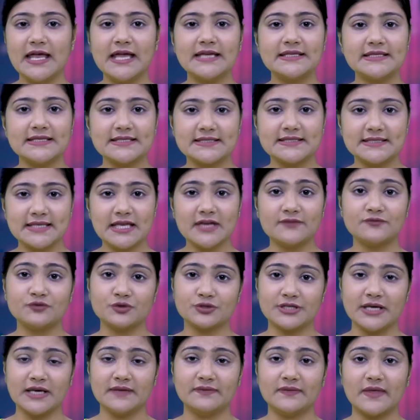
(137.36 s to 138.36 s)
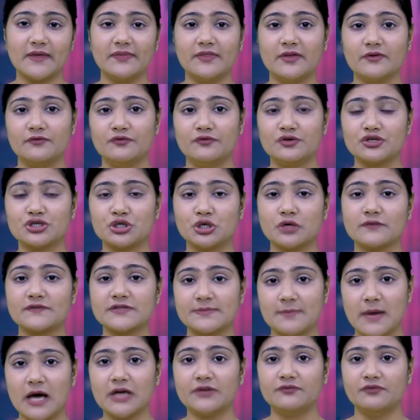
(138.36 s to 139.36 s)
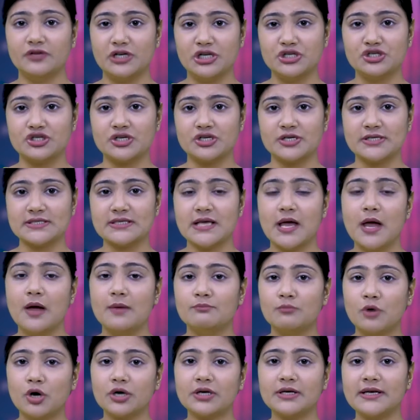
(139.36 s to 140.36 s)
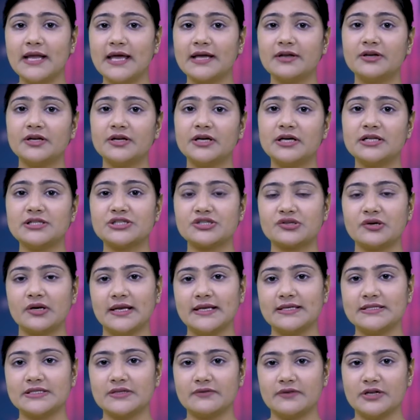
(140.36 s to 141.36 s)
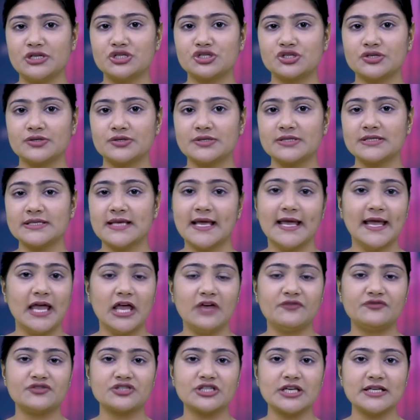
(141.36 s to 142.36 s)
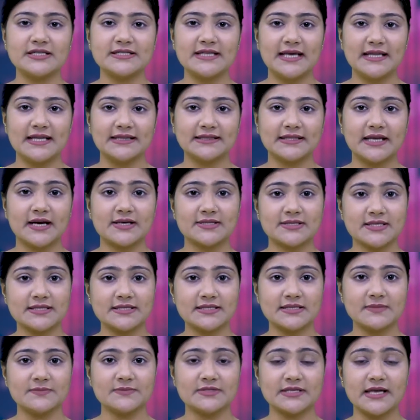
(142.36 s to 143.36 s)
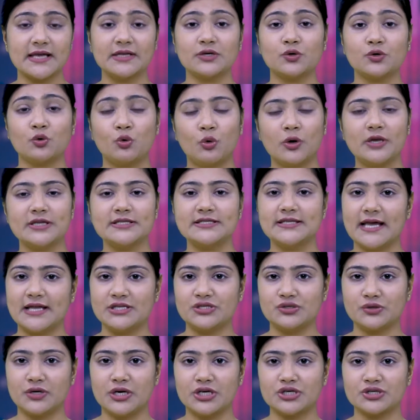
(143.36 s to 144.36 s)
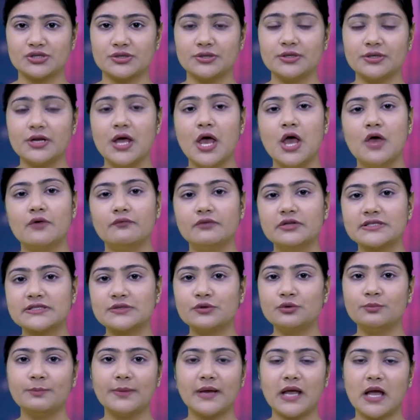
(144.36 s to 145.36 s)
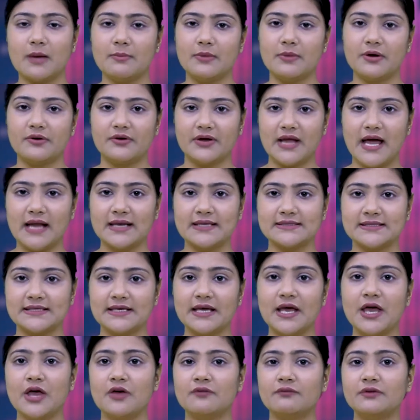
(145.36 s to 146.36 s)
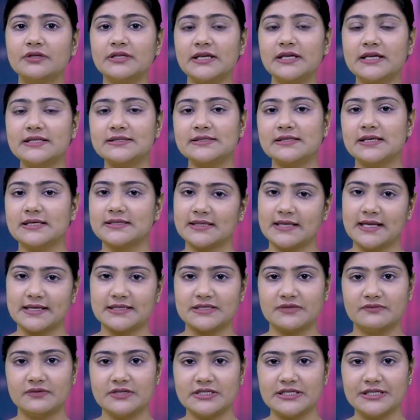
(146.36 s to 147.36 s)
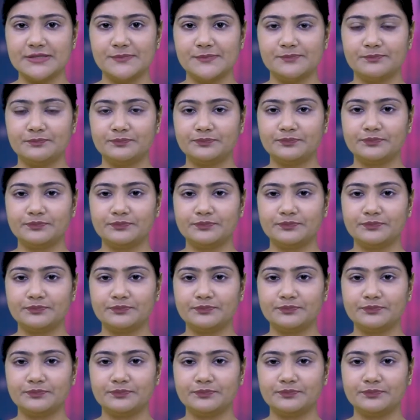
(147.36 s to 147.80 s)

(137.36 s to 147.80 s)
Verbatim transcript: It is safe to say that the vision of smart villages, modern agricultural interventions, efficient healthcare systems and quality education will soon become a reality with internet connectivity.